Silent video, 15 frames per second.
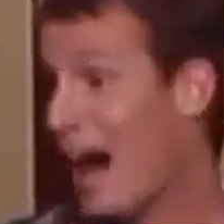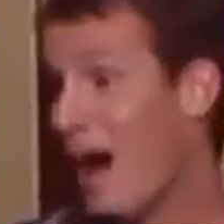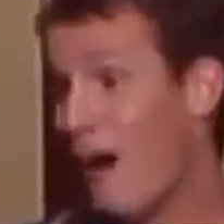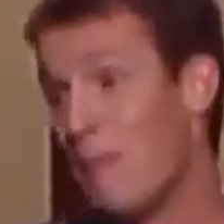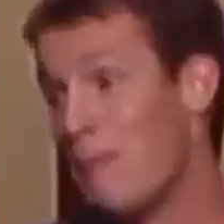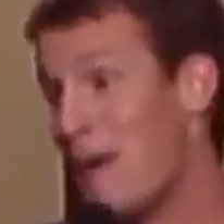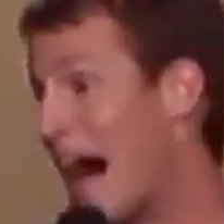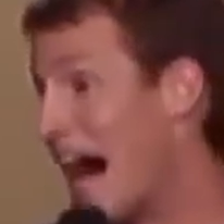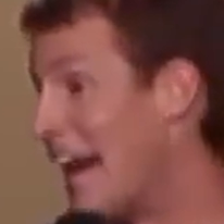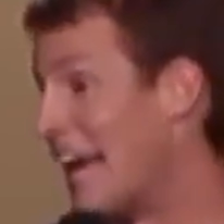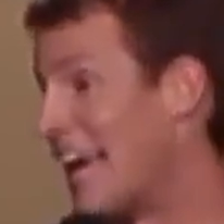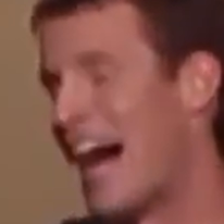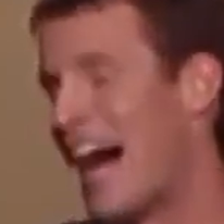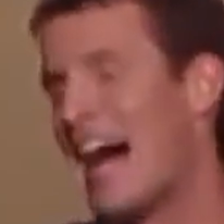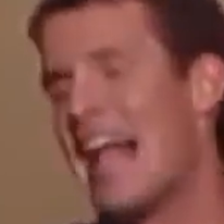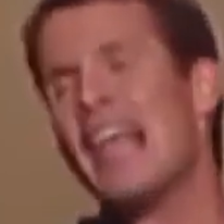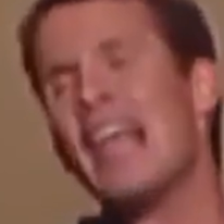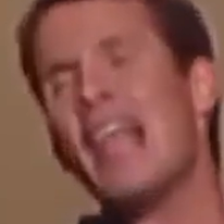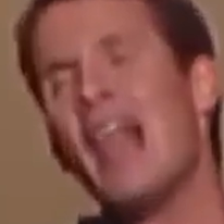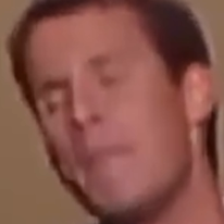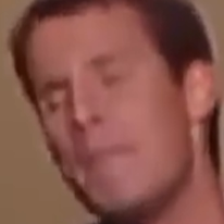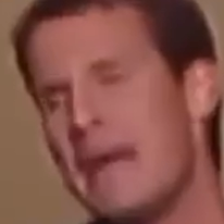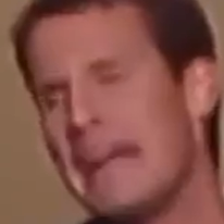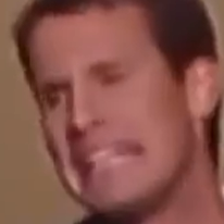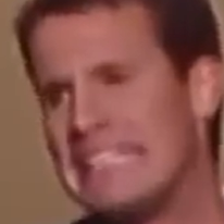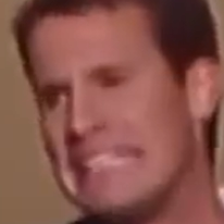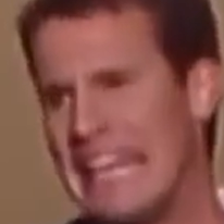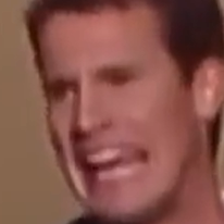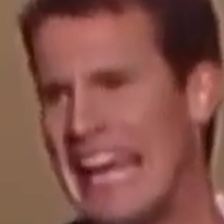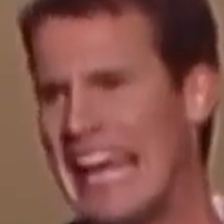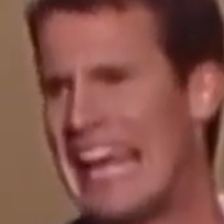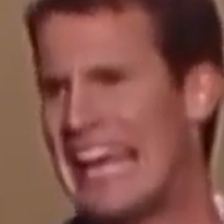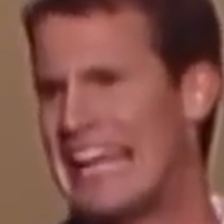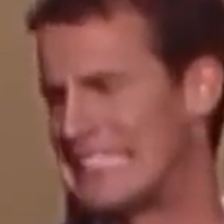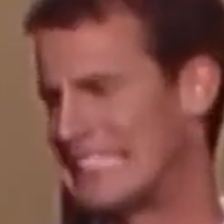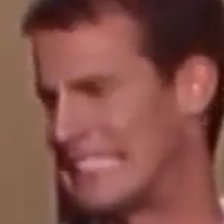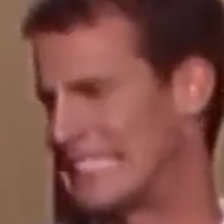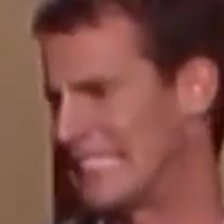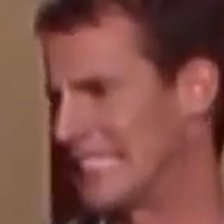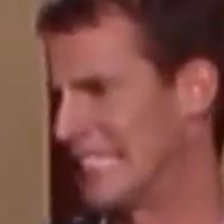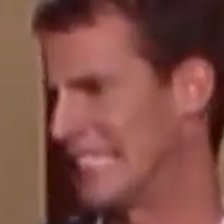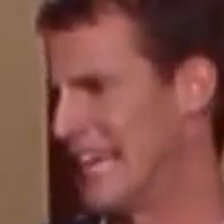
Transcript: I'll buy. I love big titties.